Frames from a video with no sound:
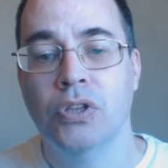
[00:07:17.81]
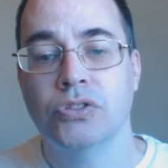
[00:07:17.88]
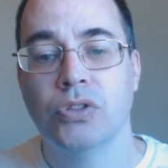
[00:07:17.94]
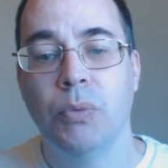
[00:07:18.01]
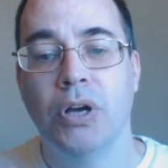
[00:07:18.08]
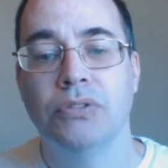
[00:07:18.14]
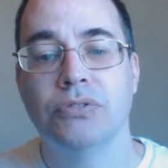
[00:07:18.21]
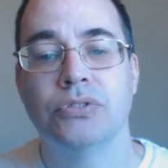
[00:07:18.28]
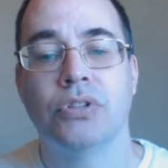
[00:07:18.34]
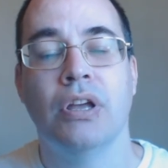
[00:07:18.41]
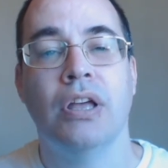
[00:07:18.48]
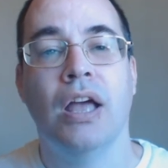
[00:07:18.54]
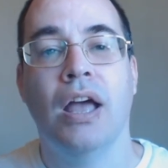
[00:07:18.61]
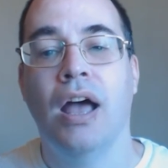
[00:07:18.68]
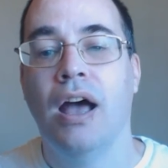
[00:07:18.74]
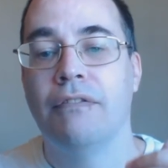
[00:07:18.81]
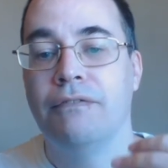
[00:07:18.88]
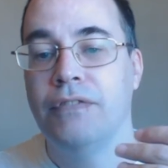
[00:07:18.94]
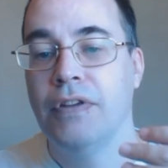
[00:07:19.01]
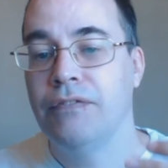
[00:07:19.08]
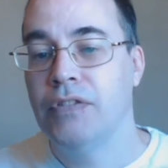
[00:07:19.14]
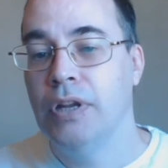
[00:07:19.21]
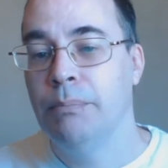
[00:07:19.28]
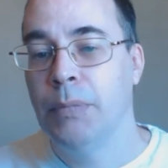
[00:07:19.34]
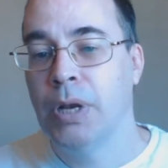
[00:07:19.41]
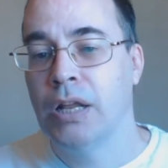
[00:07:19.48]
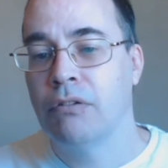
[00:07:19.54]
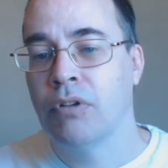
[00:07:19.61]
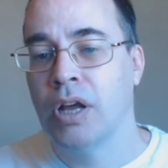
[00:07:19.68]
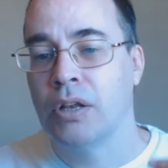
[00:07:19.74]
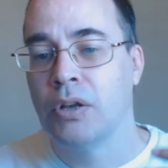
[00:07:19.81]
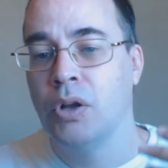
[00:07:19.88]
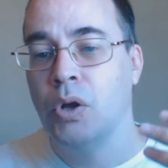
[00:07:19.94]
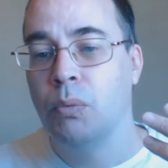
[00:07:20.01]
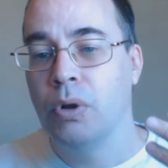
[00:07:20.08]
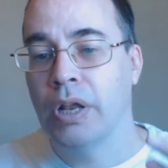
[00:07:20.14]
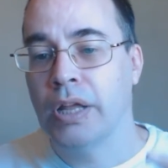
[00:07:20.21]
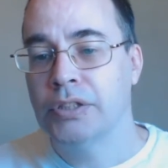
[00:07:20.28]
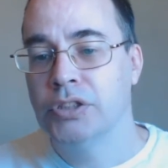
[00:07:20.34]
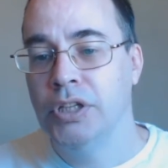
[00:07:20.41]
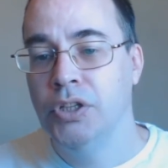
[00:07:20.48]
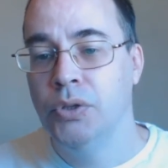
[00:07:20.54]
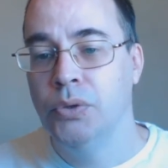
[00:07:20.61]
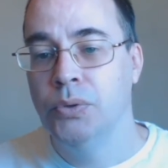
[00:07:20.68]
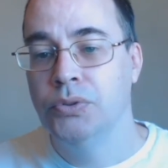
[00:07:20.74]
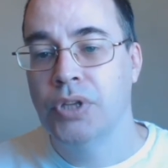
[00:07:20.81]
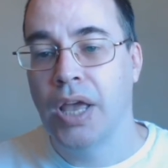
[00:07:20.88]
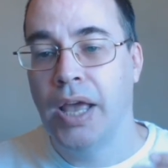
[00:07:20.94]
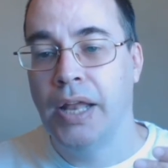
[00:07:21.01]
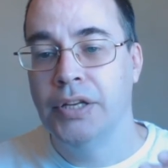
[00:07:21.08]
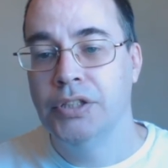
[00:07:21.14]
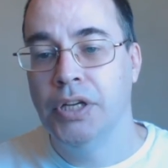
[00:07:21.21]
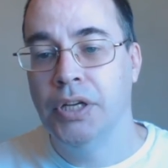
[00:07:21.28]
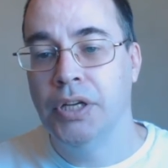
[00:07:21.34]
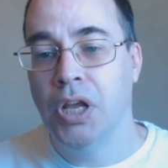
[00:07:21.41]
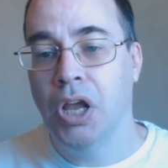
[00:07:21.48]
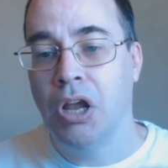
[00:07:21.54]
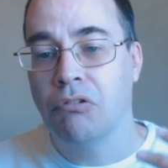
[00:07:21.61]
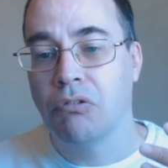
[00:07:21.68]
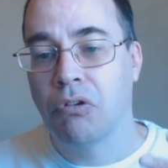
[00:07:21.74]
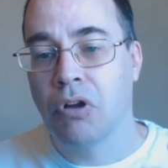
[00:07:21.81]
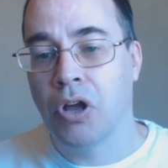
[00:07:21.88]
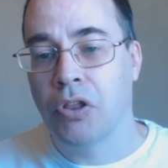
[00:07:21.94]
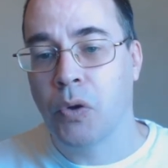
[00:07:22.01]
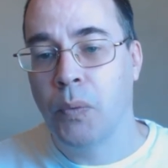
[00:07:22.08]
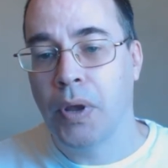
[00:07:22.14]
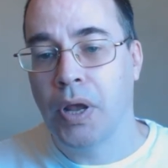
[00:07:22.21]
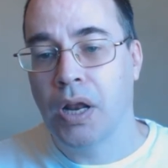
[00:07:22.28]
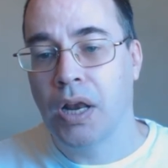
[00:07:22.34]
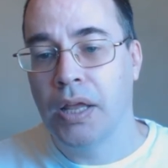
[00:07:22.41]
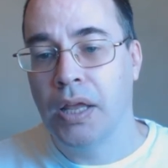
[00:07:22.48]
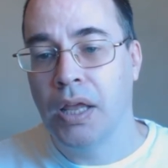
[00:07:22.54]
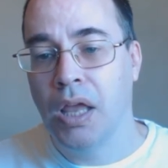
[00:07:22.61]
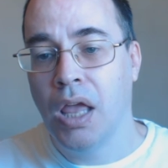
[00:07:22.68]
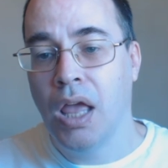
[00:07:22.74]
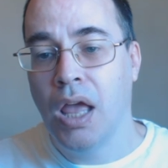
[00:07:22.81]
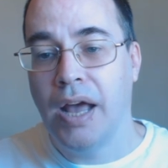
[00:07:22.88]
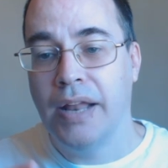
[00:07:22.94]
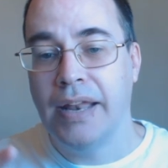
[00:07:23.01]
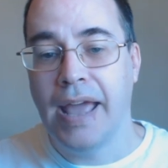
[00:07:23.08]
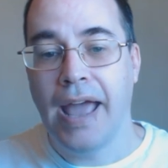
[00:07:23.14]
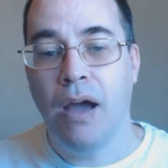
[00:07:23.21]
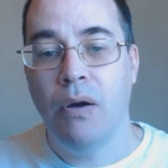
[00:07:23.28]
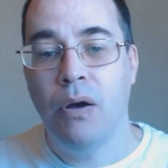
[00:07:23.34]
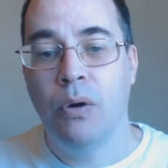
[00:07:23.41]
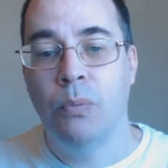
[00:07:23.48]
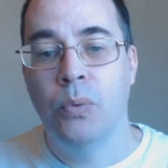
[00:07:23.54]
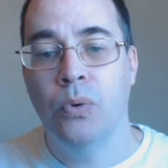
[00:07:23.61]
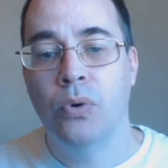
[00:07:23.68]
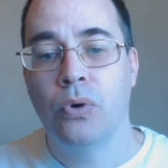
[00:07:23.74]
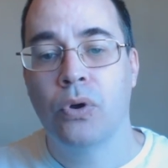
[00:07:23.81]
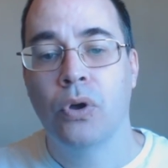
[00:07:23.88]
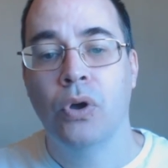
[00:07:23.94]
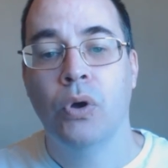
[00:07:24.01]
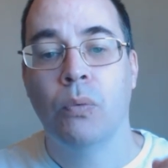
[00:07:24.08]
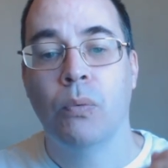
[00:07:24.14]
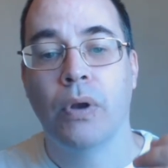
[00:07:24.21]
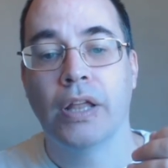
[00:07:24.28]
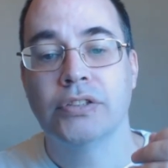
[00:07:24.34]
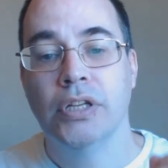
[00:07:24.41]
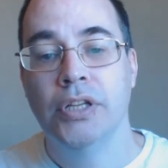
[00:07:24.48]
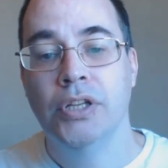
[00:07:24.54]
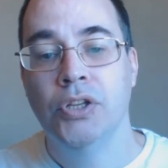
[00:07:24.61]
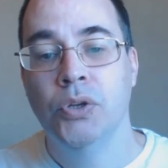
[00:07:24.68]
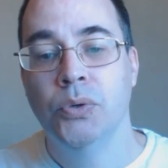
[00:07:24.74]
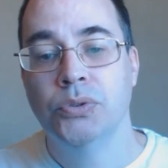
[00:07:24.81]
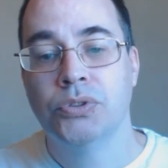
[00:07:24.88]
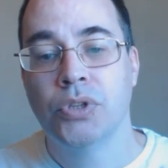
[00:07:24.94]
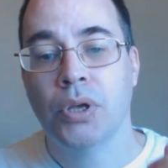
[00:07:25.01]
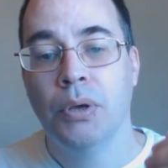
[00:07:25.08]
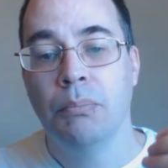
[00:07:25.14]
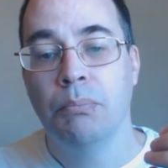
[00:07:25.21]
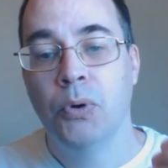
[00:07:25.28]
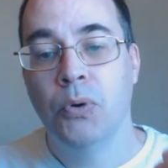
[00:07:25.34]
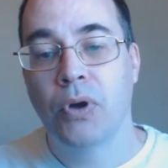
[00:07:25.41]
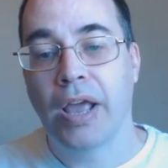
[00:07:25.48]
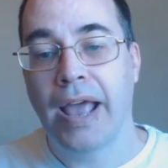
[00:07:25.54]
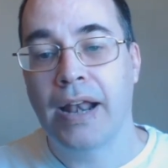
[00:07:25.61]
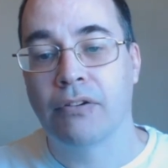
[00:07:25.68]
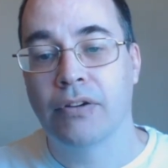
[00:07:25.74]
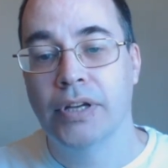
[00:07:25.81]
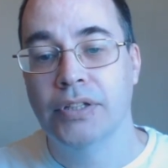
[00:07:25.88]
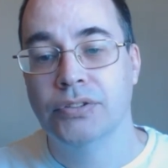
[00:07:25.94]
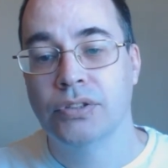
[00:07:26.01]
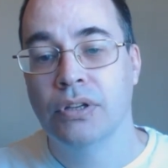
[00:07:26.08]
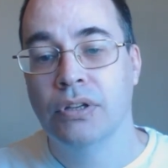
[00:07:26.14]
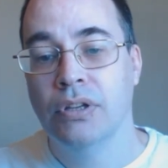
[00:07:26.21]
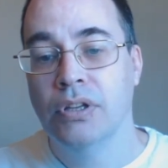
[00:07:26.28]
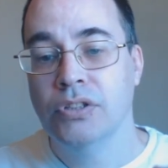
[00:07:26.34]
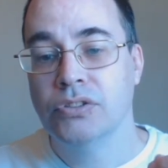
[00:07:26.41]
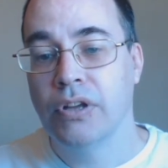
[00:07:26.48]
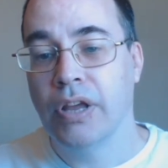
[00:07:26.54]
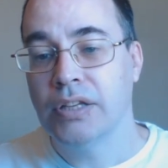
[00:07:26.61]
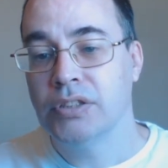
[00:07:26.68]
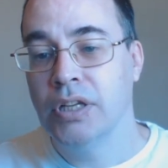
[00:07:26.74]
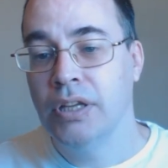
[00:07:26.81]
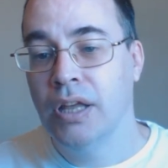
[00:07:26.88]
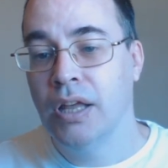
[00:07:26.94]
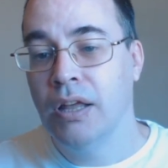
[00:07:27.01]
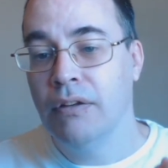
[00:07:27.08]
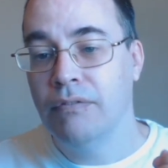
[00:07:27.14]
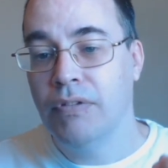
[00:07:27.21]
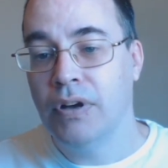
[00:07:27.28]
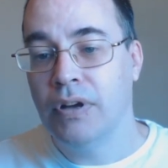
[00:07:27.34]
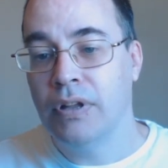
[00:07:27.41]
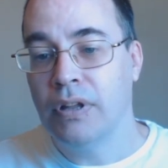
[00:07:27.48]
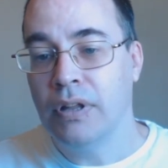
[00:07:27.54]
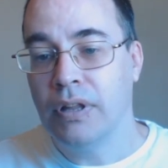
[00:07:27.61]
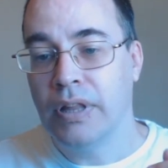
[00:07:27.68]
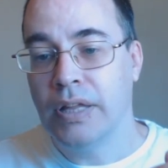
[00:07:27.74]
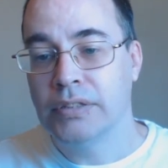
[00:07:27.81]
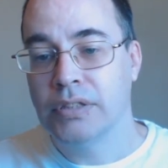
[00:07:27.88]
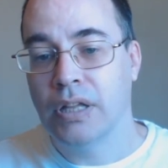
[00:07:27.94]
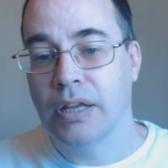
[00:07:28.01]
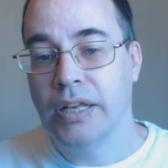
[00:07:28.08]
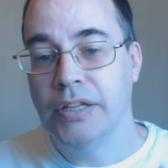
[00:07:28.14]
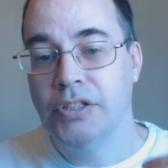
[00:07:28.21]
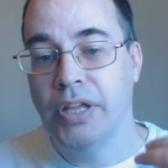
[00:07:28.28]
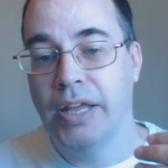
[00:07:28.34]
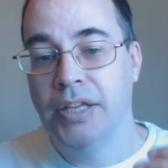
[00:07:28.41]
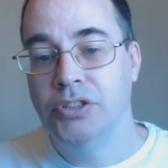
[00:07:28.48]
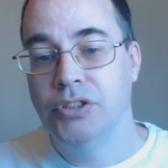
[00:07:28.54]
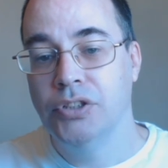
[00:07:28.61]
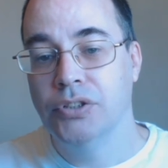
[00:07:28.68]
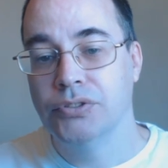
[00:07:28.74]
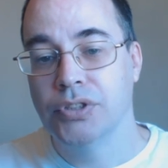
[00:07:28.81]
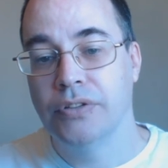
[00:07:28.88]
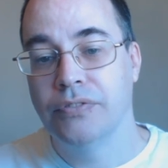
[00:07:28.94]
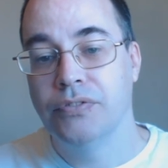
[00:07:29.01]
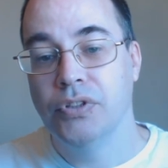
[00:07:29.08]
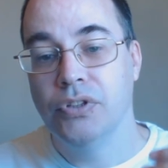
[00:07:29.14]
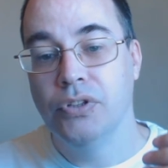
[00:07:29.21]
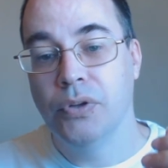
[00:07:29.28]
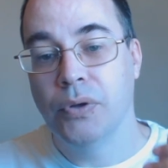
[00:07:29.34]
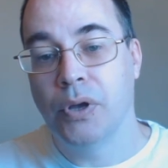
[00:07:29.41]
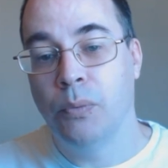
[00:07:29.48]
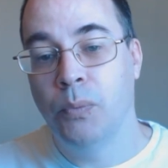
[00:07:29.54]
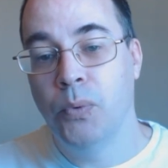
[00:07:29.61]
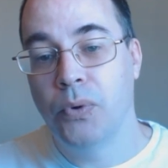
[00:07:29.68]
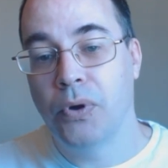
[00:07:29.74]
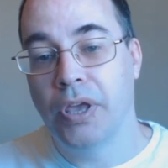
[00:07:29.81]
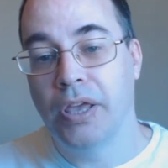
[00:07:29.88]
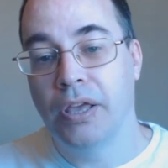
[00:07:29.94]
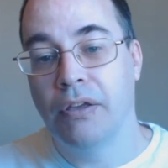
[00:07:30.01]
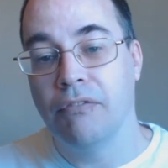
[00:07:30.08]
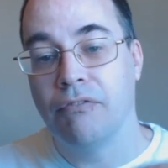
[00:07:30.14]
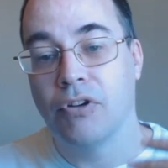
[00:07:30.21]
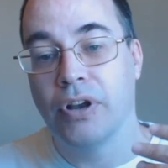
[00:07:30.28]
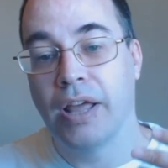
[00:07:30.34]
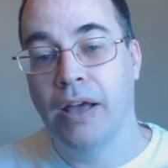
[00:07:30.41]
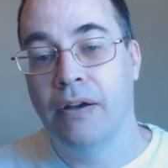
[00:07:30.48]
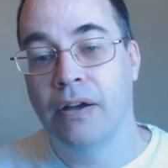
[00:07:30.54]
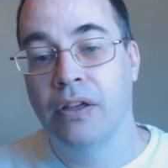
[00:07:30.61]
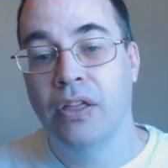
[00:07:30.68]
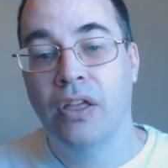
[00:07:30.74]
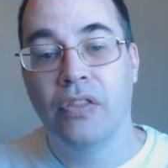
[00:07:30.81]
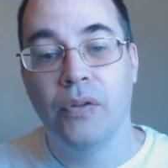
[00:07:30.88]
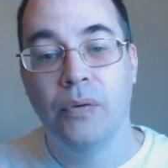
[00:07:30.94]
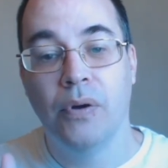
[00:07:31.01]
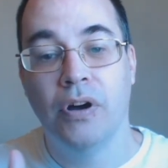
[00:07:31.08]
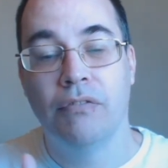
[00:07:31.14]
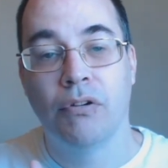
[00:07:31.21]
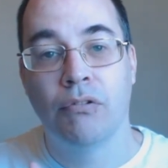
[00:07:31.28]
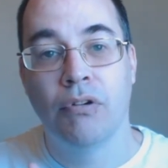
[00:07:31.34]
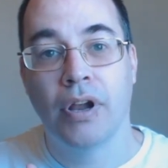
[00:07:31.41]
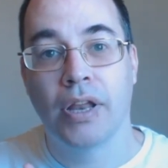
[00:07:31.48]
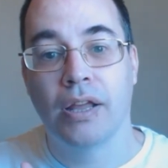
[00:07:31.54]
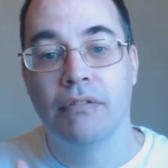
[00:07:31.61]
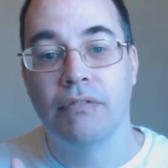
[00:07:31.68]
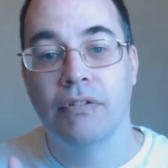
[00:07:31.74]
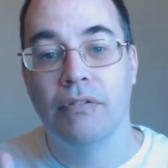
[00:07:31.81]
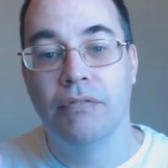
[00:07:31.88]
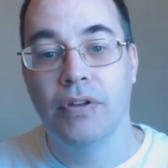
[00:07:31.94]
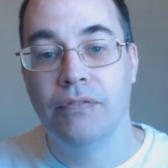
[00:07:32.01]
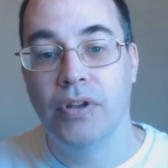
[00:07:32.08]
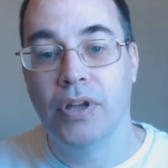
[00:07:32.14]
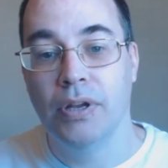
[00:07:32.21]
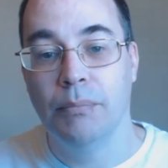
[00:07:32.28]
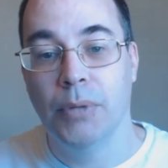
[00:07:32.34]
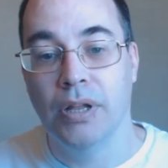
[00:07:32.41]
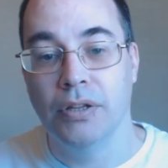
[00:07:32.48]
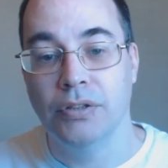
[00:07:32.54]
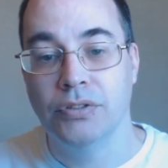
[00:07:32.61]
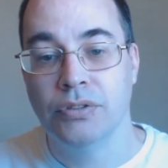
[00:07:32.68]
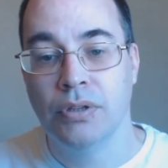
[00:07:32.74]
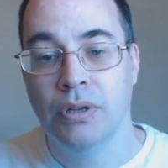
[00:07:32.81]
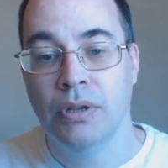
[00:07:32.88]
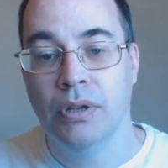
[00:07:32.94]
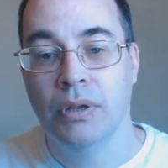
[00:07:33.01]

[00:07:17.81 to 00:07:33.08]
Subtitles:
So whilst a 15-minute run will actually use energy rather quickly, an hour walk will actually use more calories. So you're actually far less likely to injure yourself doing a walking for an hour than you are for running for 15 minutes.